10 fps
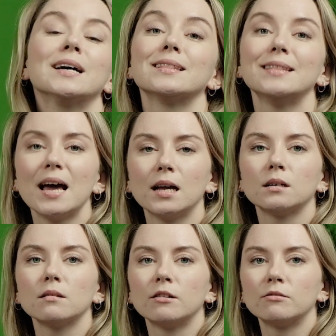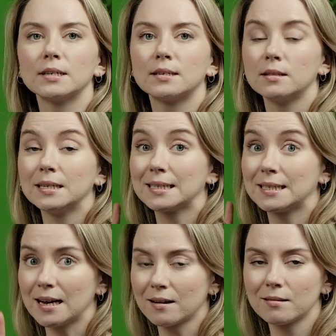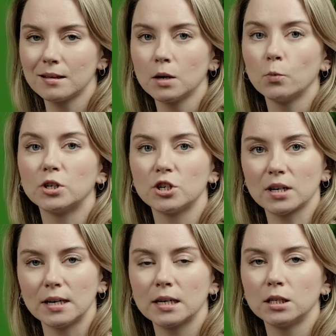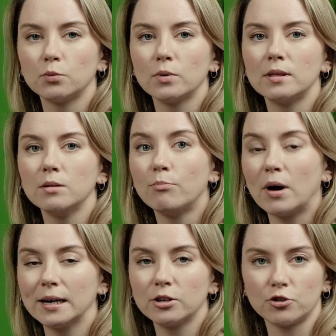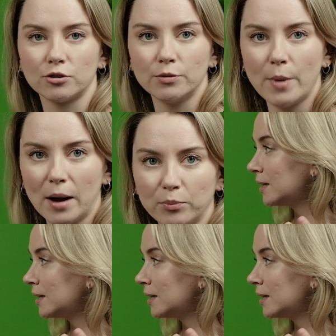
Then there is the second thing, which is connected with the buyer journey map.